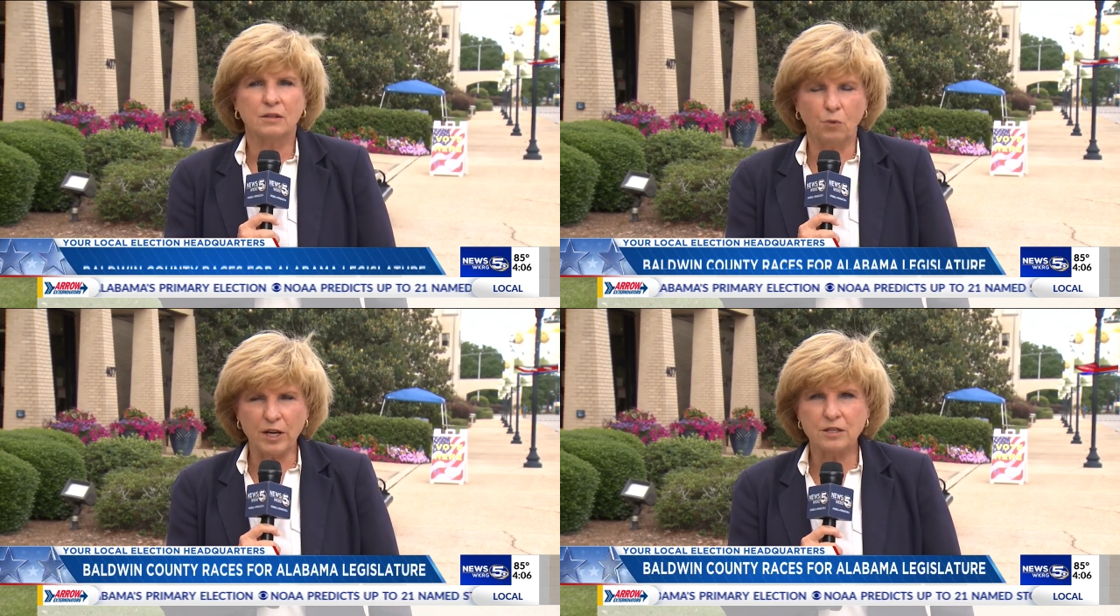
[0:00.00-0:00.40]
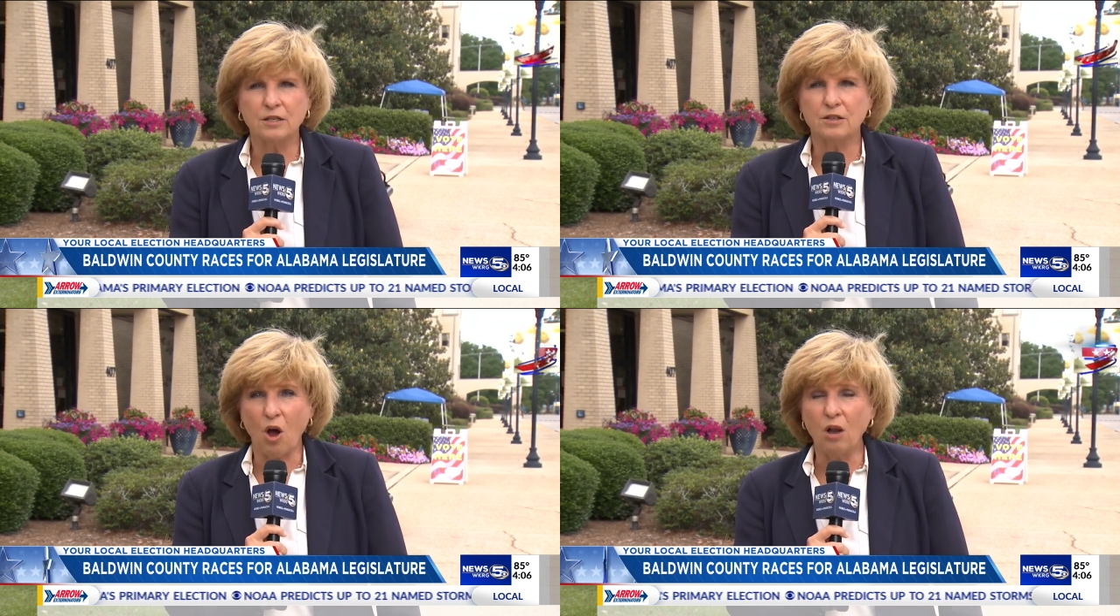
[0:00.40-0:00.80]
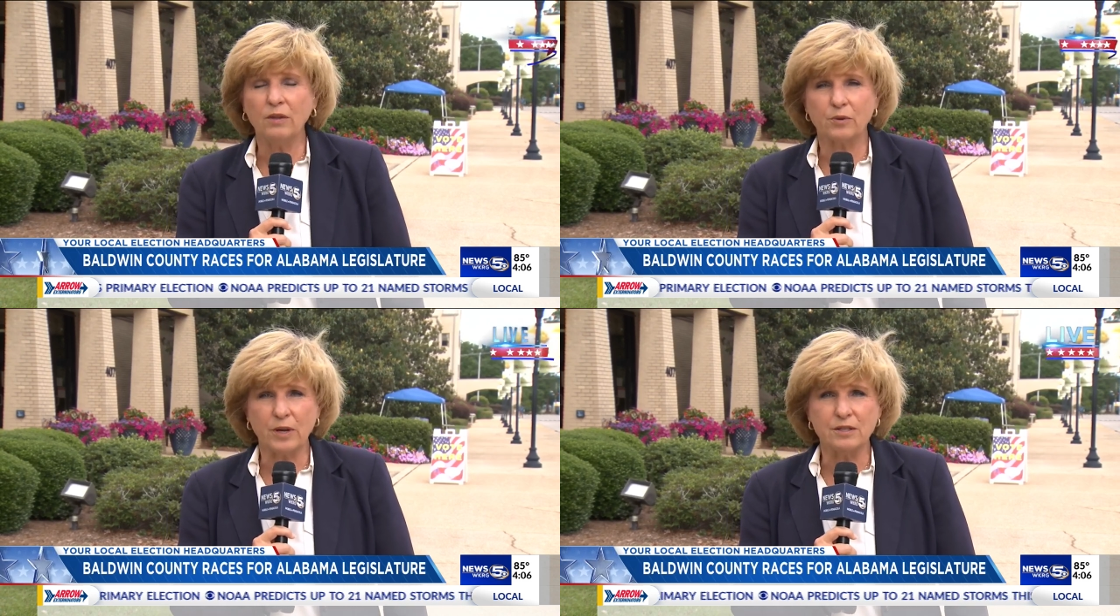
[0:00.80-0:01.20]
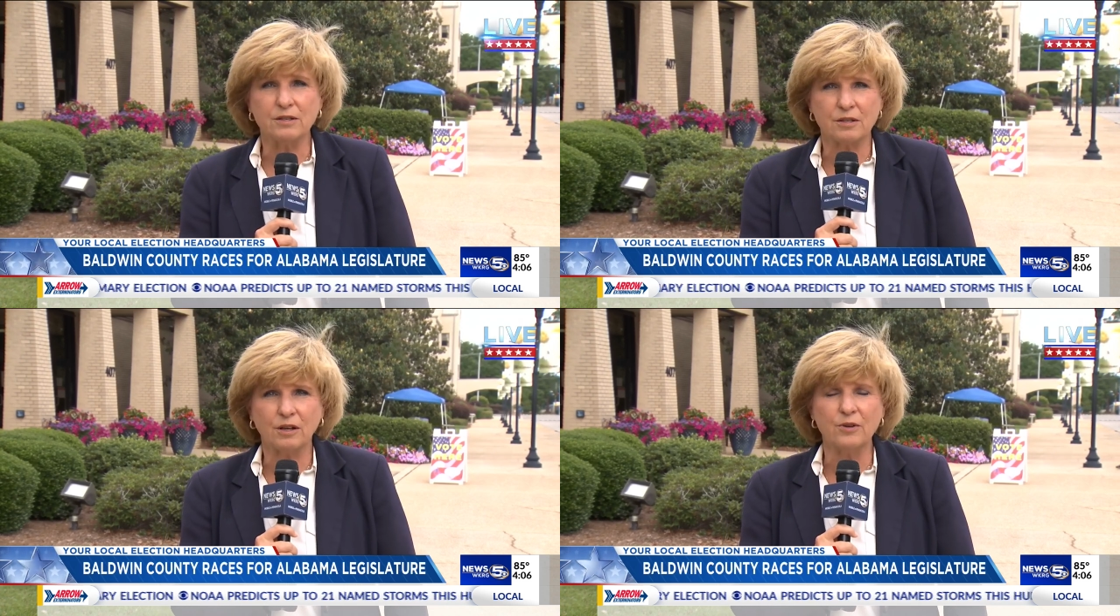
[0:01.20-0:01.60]
races, all the
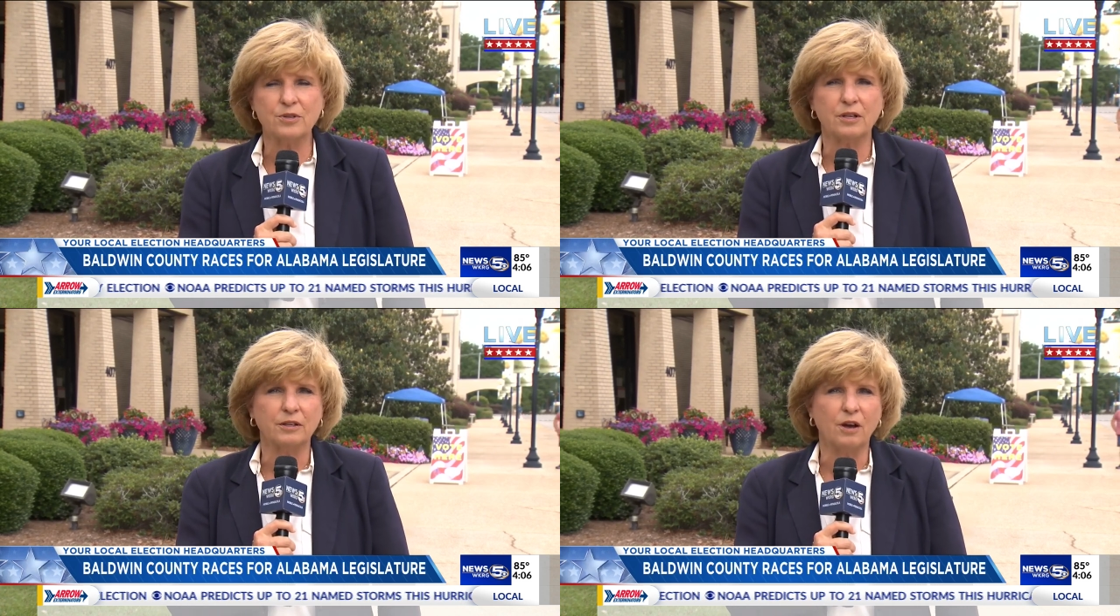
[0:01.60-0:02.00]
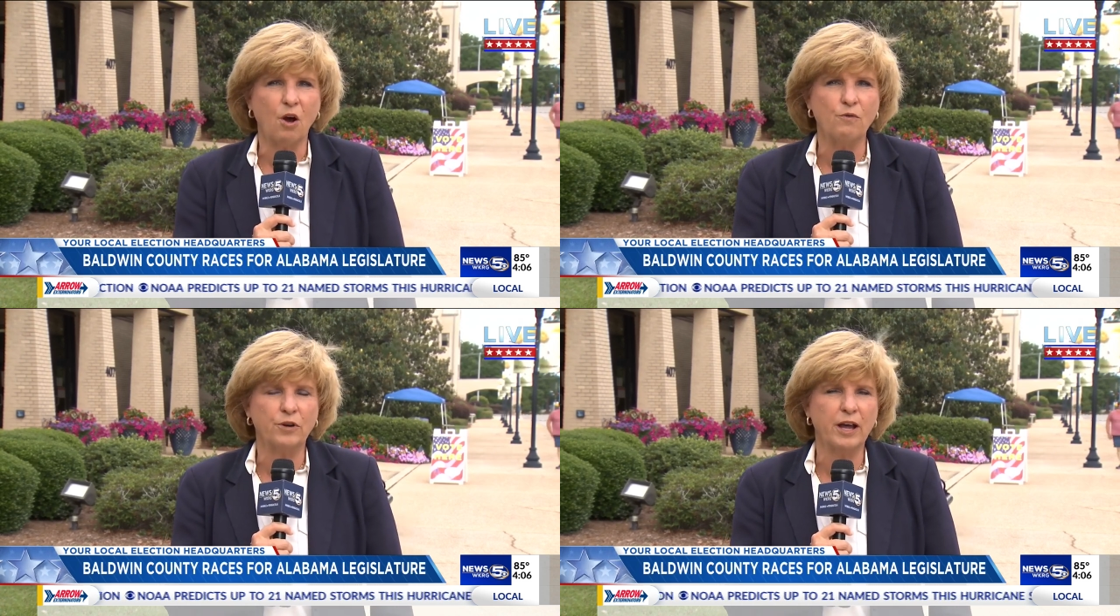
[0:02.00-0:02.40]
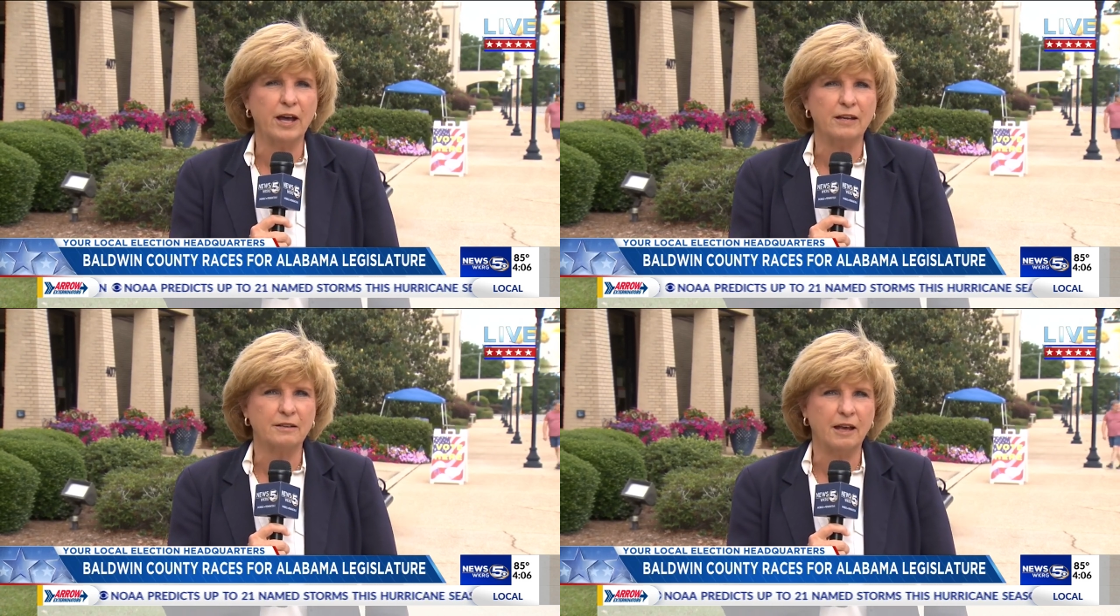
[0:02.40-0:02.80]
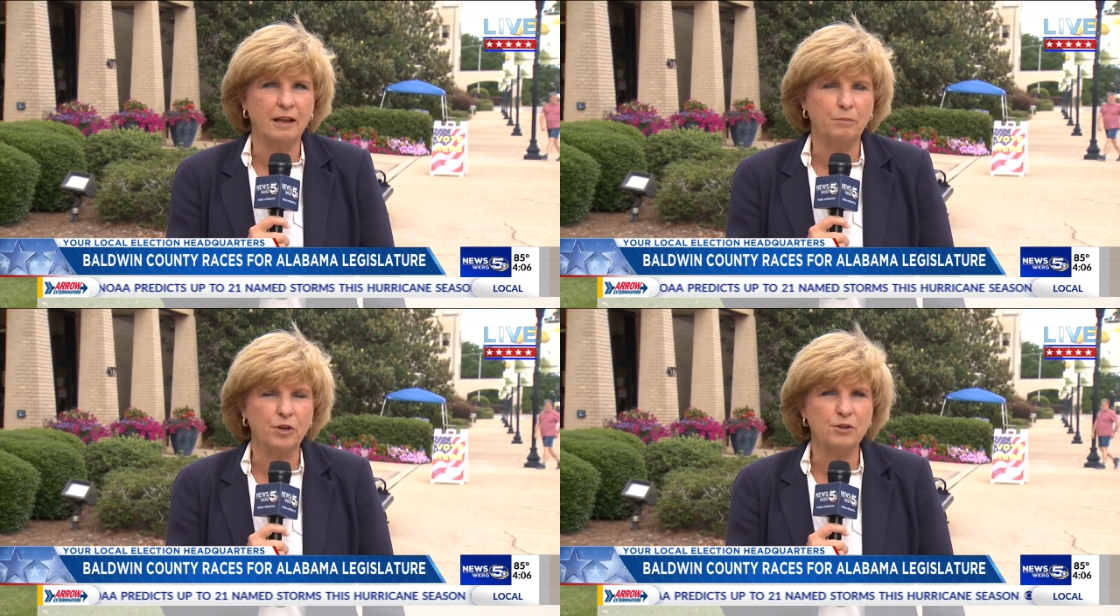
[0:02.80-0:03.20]
races, closely overnight
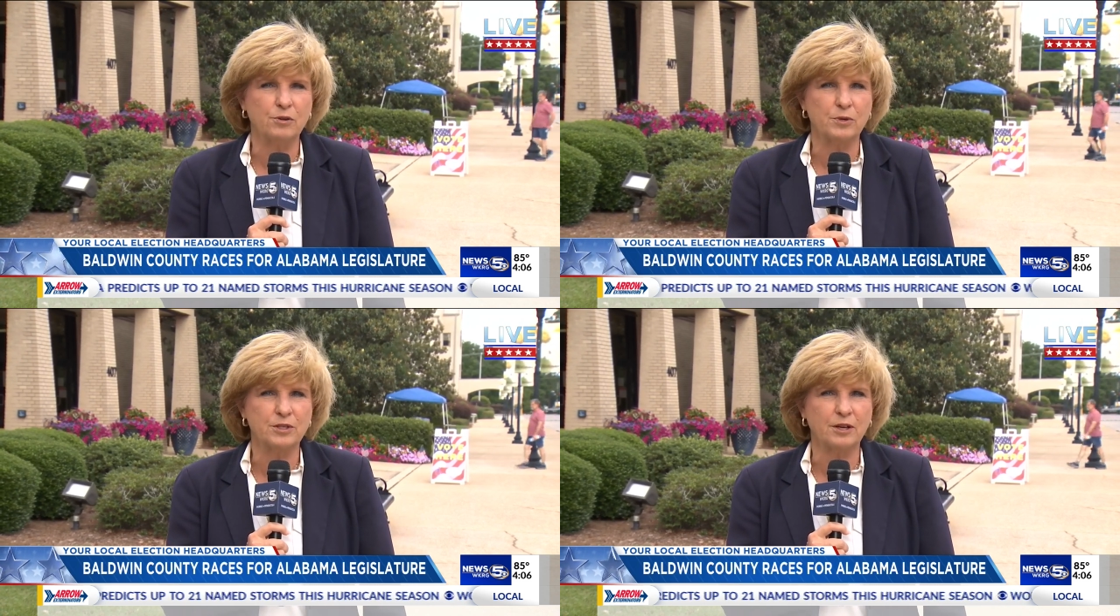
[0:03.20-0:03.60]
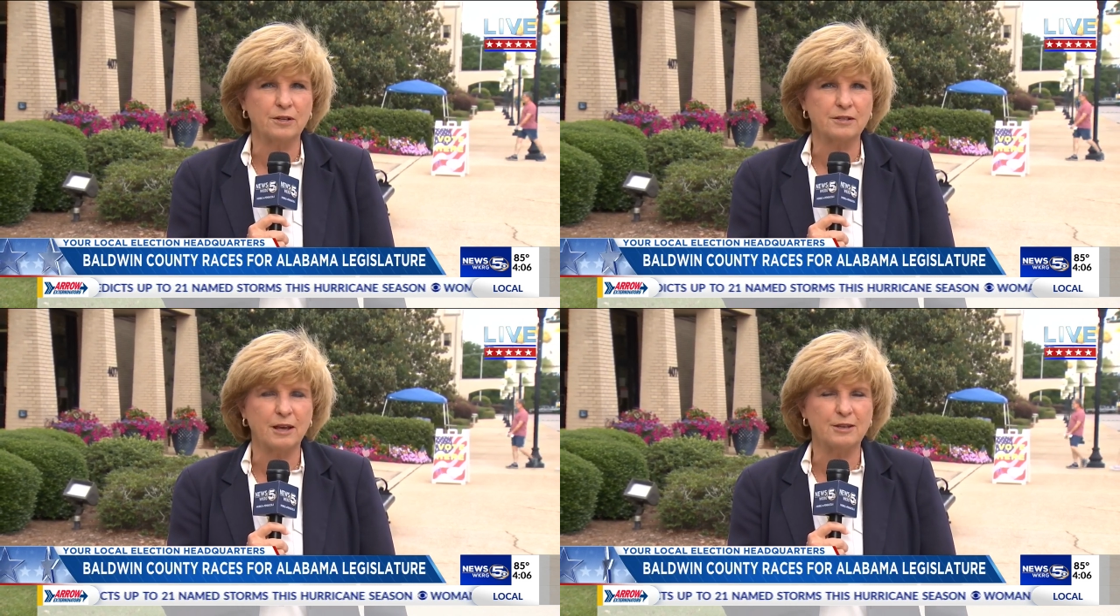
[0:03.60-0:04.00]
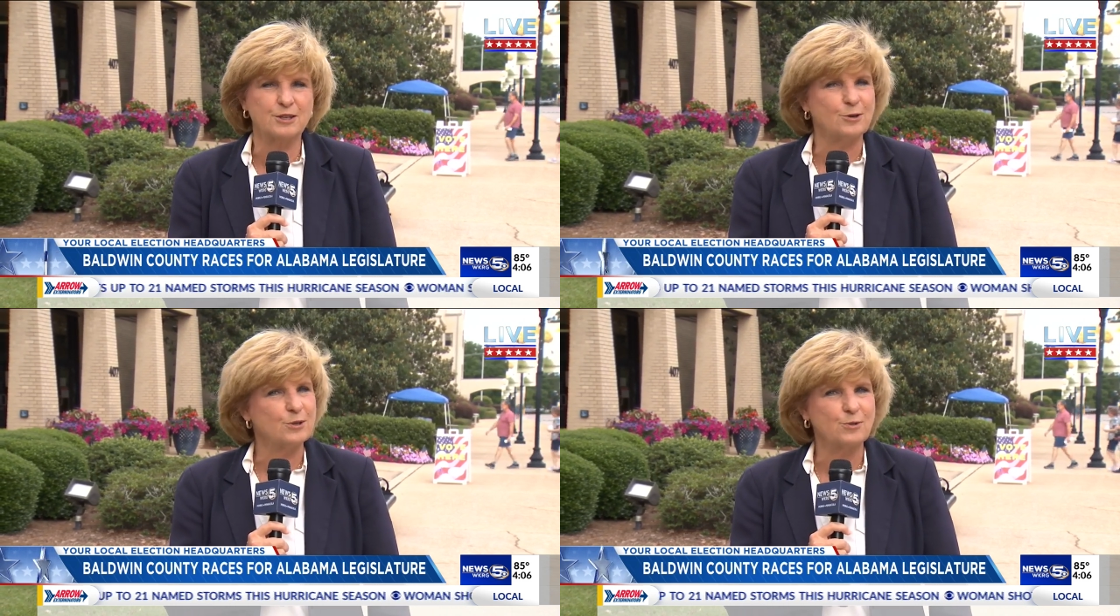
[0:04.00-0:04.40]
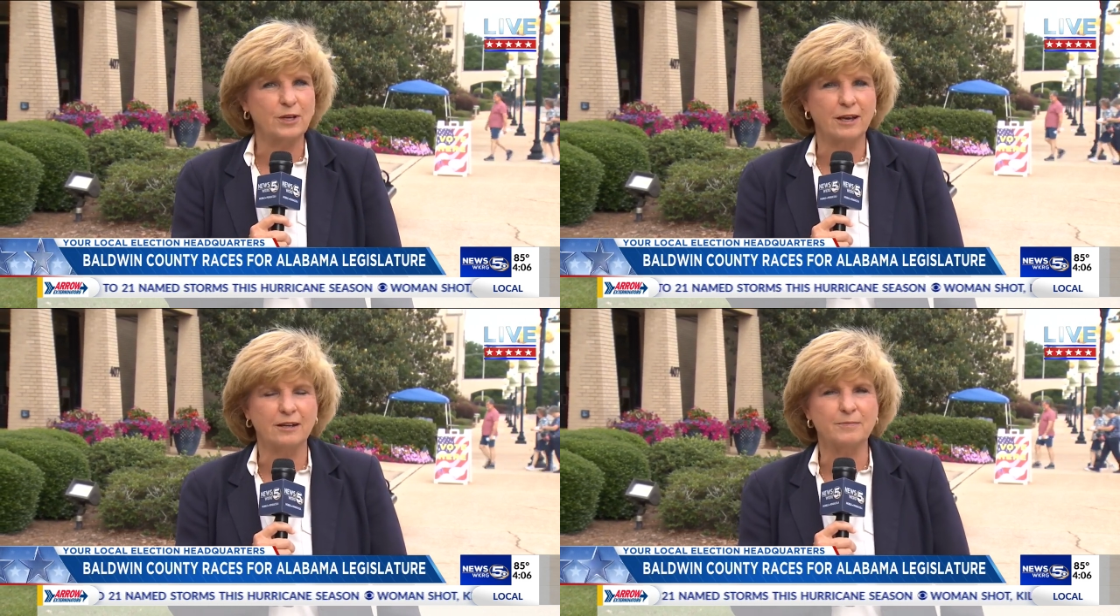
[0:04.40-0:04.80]
and bring you the results as soon as we
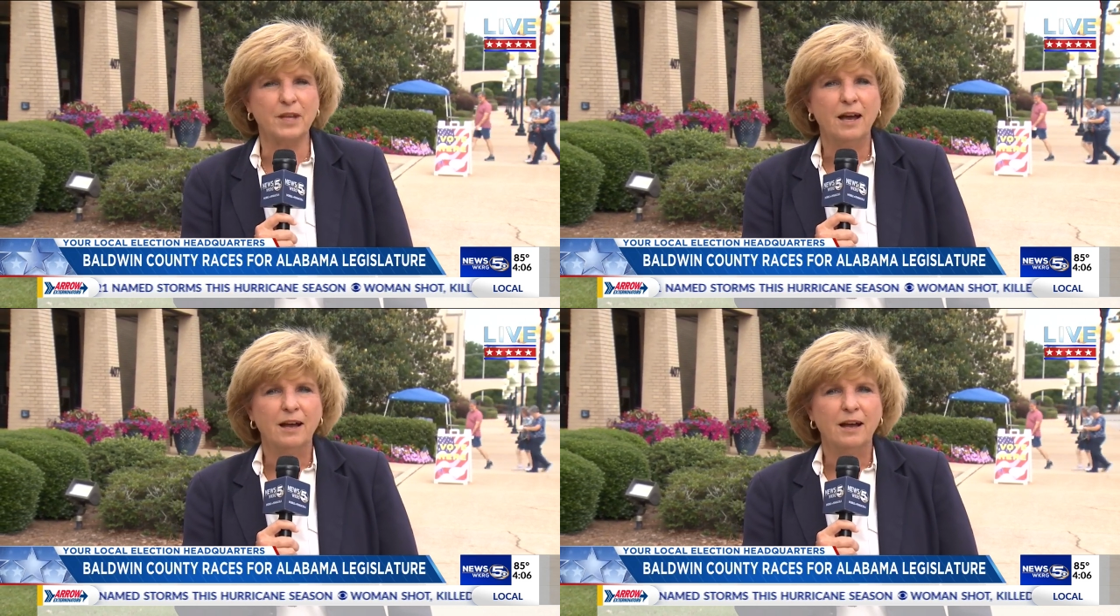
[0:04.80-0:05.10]
get them.